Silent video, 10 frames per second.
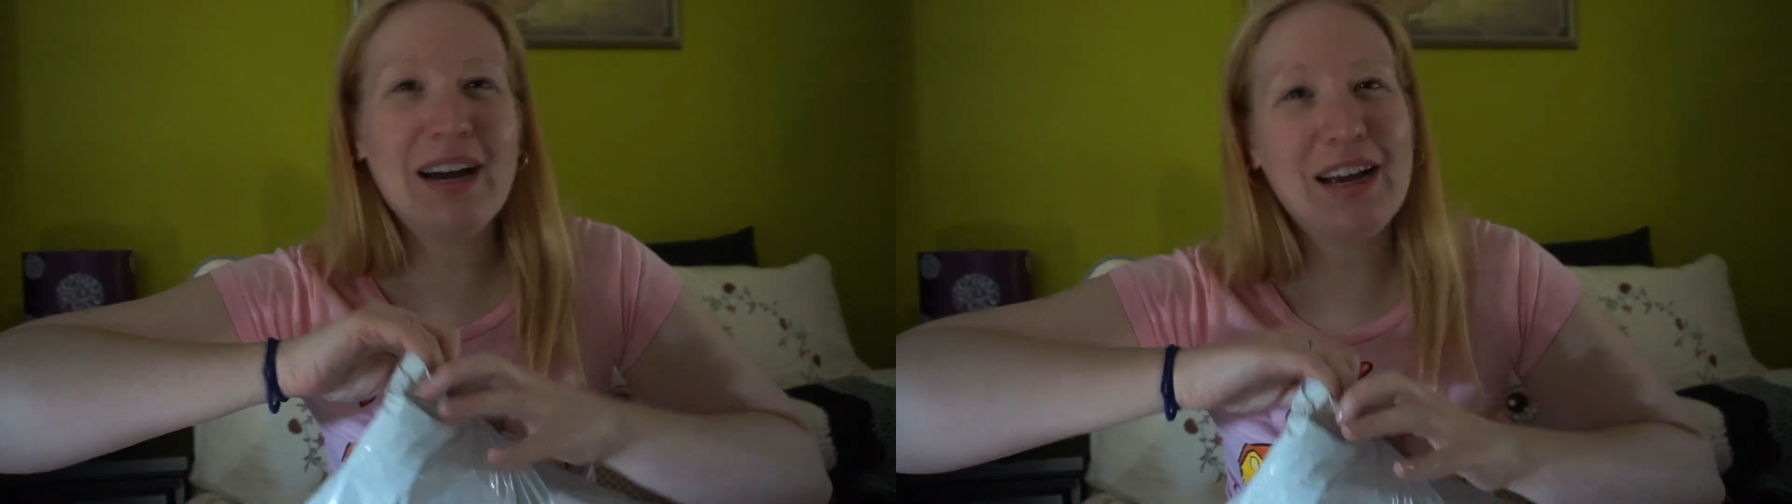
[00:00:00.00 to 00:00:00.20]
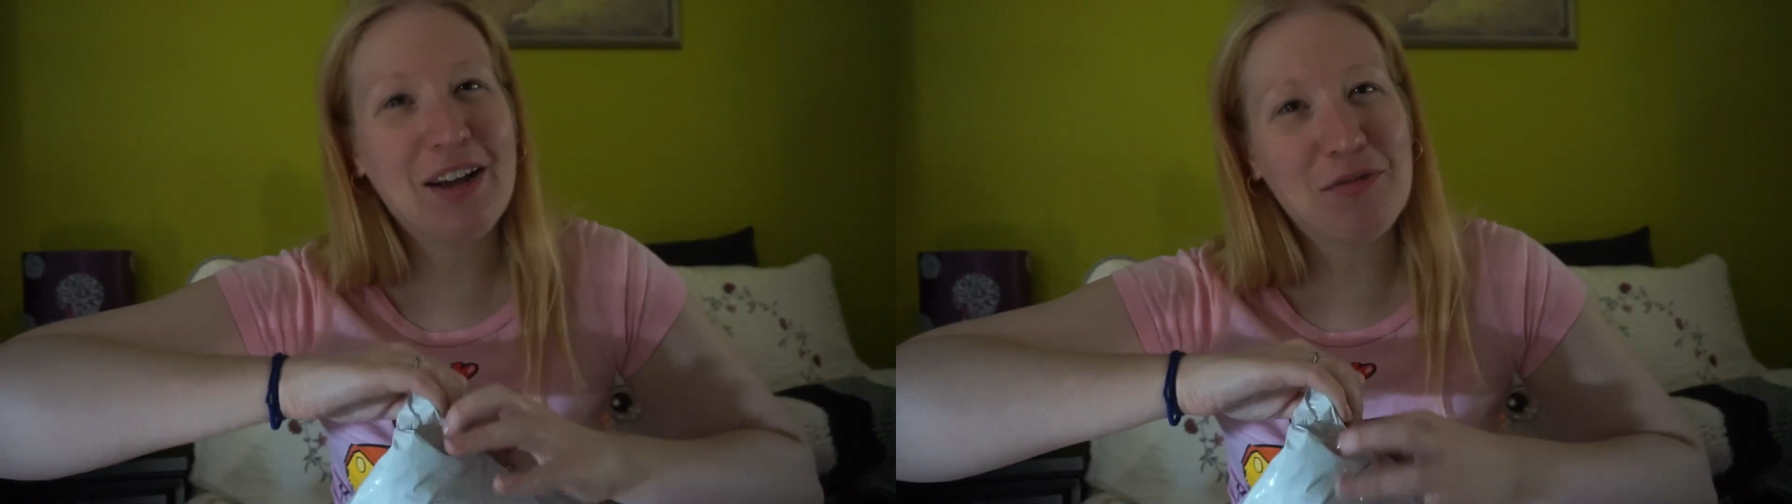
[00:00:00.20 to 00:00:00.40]
I
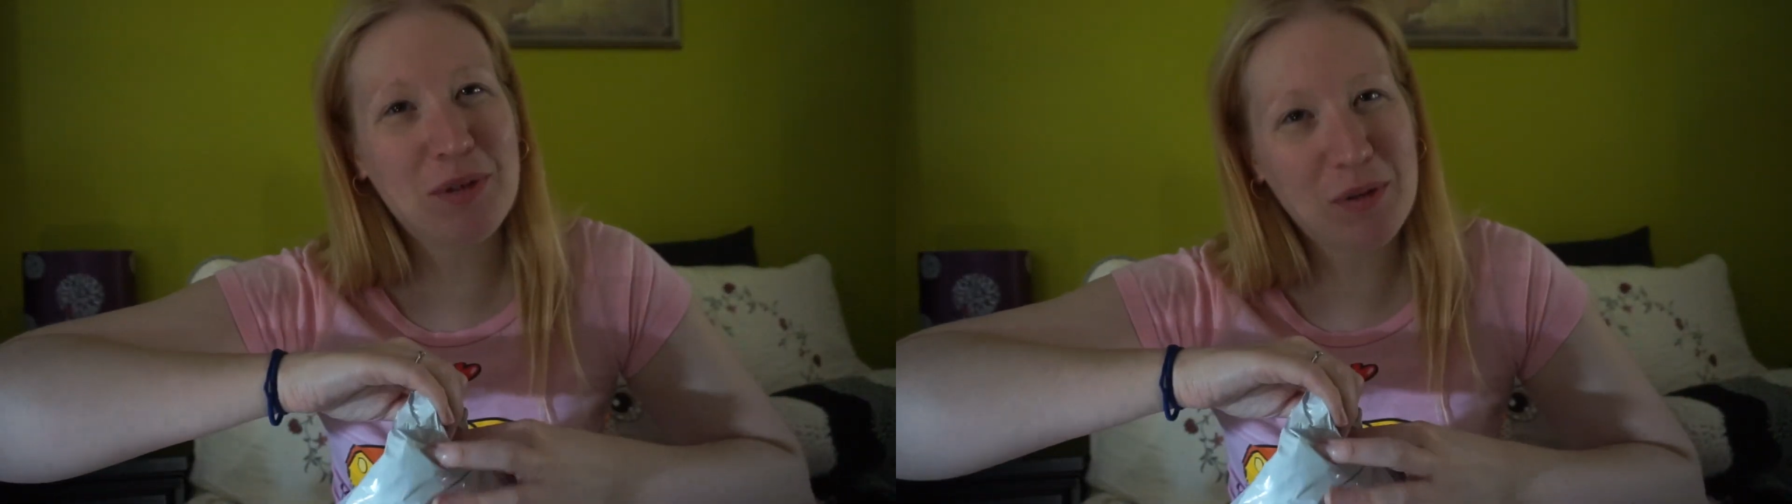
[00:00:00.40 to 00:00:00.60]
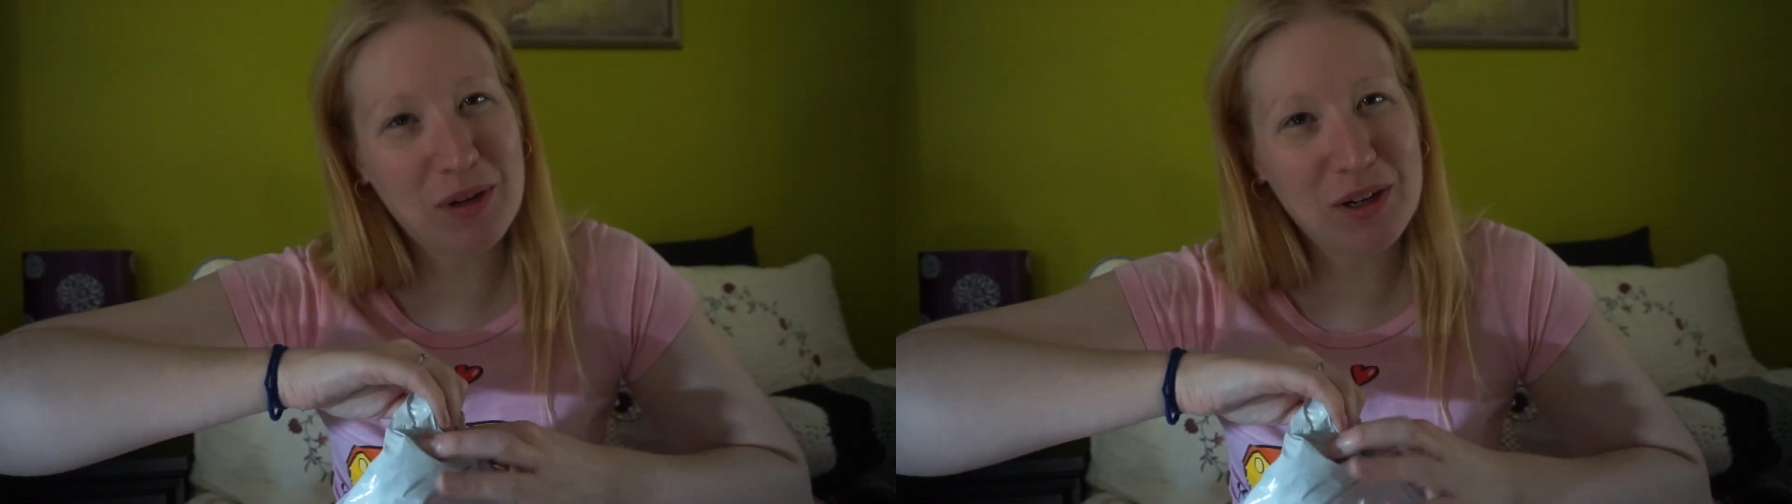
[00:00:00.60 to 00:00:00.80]
have
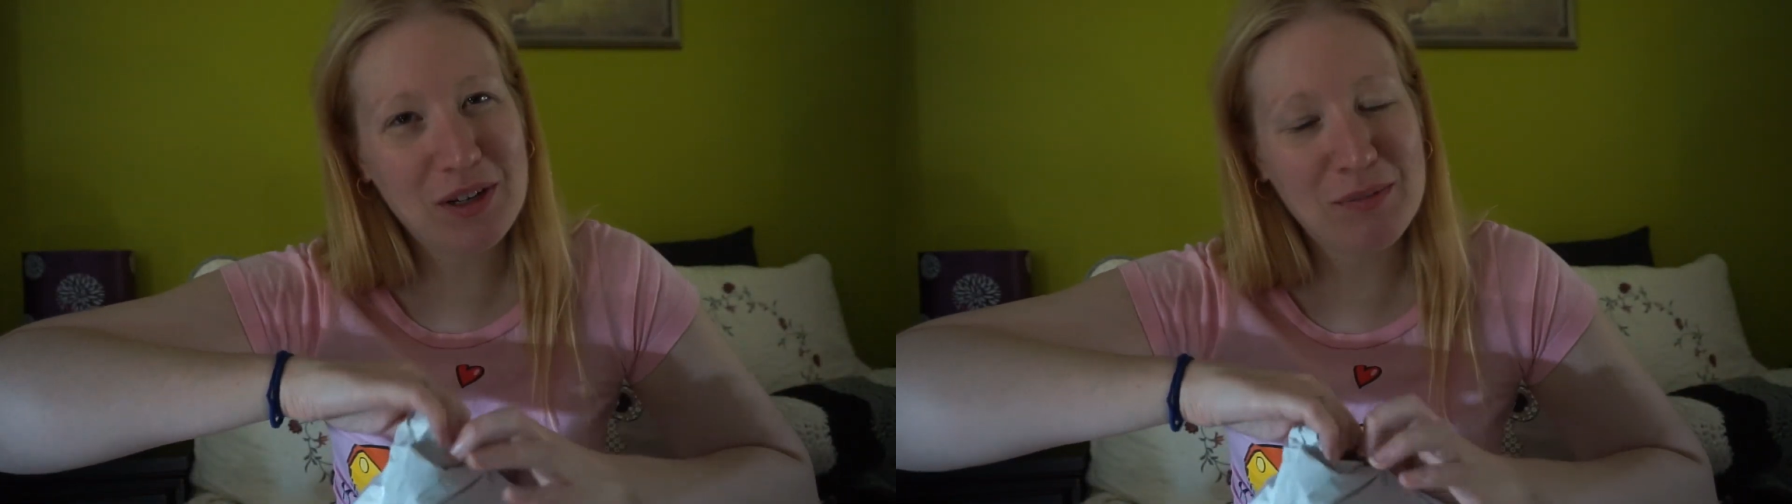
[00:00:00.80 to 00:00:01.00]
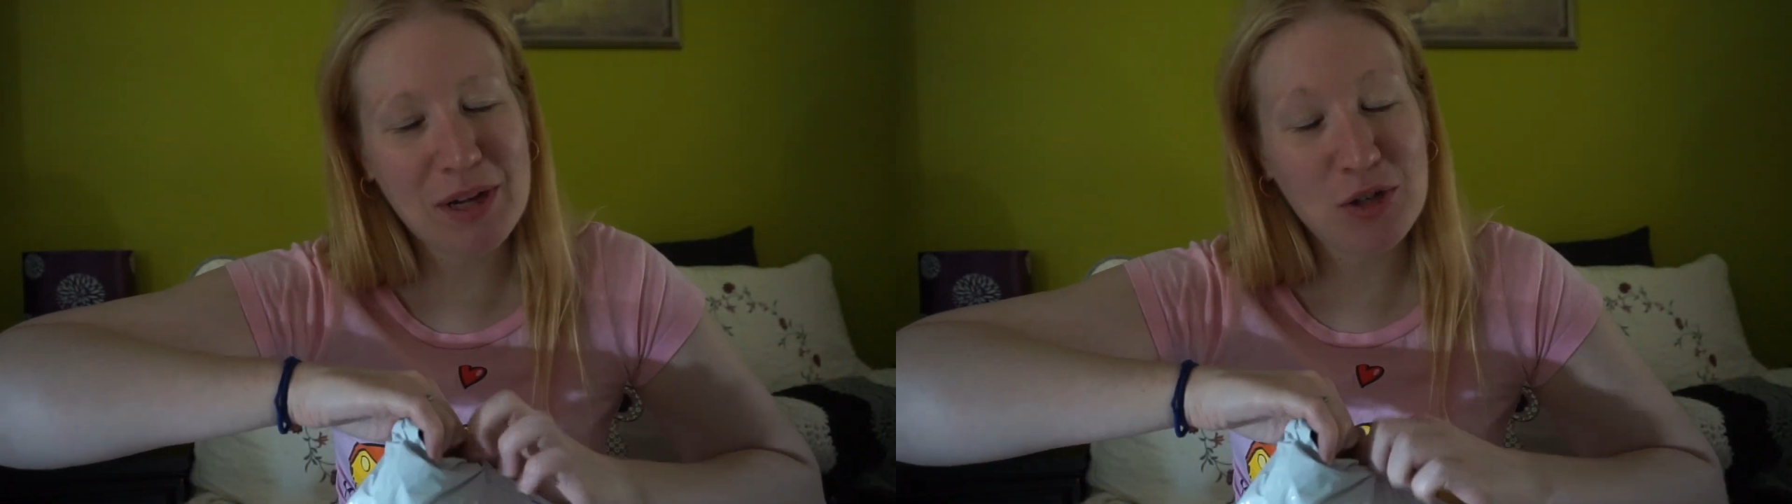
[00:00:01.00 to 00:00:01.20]
my win
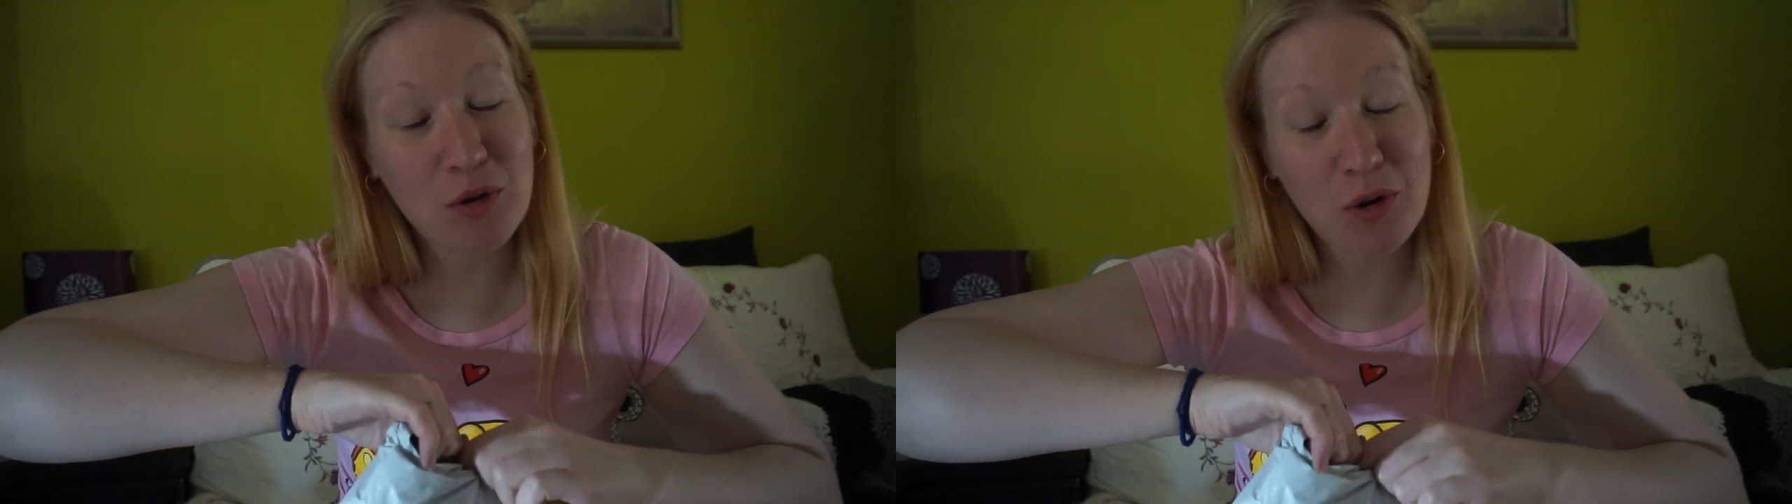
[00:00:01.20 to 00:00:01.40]
my door